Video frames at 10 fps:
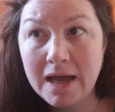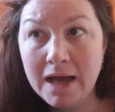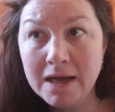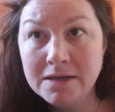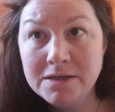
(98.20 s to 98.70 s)

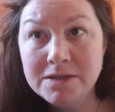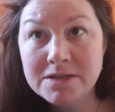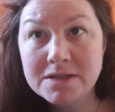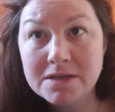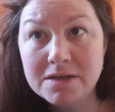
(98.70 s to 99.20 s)

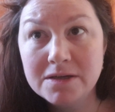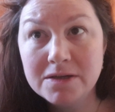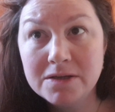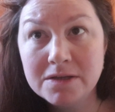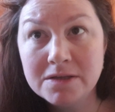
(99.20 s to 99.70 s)
and
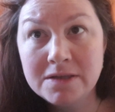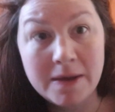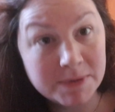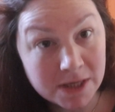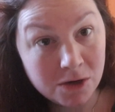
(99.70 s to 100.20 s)

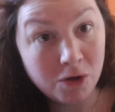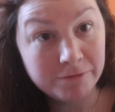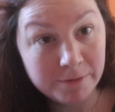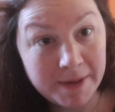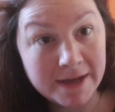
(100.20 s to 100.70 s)
there was a
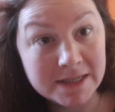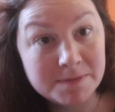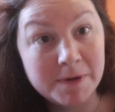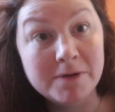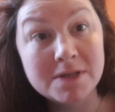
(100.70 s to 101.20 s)
lot from that
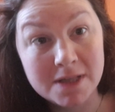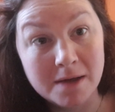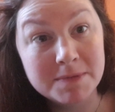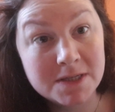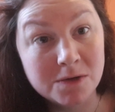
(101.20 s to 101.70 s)
experience that
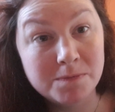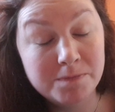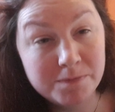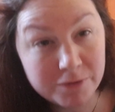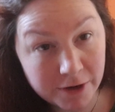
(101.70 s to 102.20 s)
I'm still
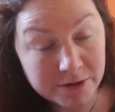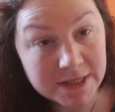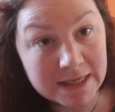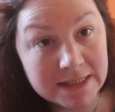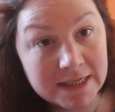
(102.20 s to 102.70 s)

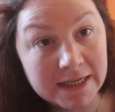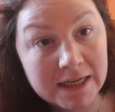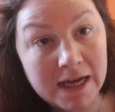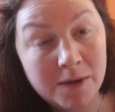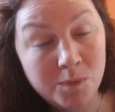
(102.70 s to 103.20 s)

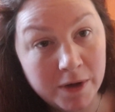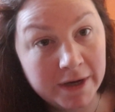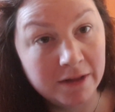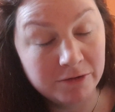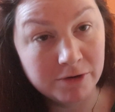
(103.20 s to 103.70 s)
processing and
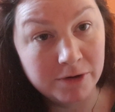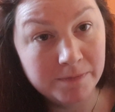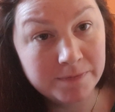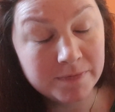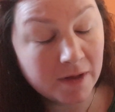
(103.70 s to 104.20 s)
working through.
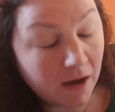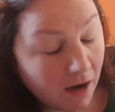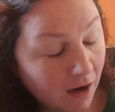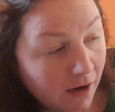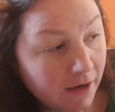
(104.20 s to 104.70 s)

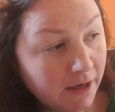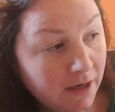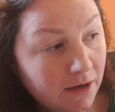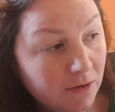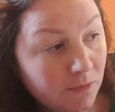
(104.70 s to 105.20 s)

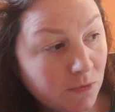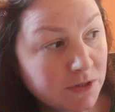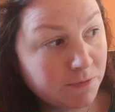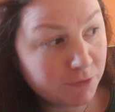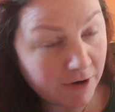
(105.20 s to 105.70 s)
I
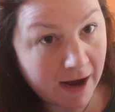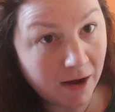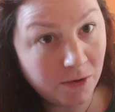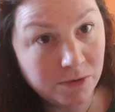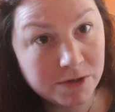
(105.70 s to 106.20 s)
was
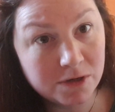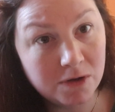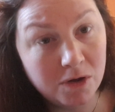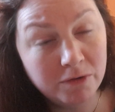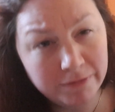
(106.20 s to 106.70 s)
proud
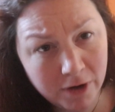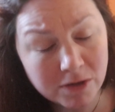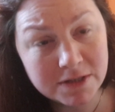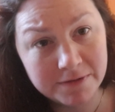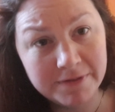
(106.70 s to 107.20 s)
of
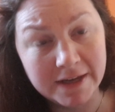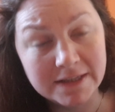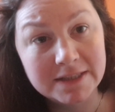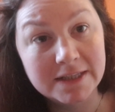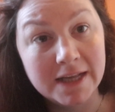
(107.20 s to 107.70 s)
lots of
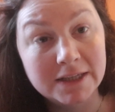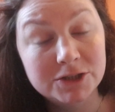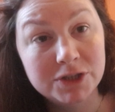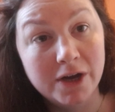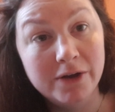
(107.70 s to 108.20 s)
things in that
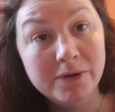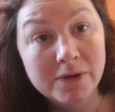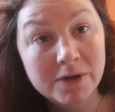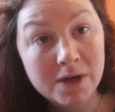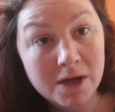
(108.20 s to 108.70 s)
show,
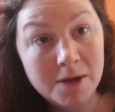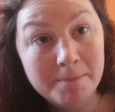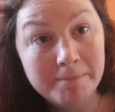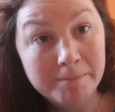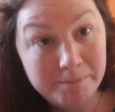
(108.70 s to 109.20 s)

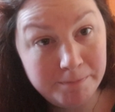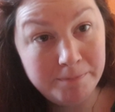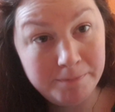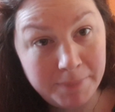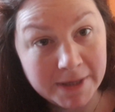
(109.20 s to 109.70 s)

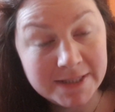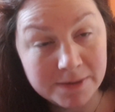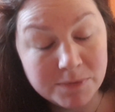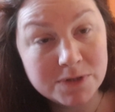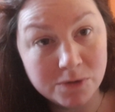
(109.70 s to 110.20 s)
but
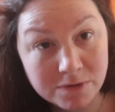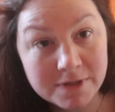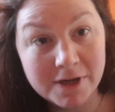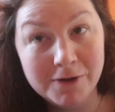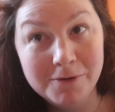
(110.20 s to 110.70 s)
it was
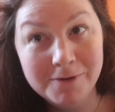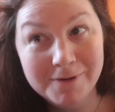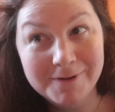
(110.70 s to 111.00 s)
also,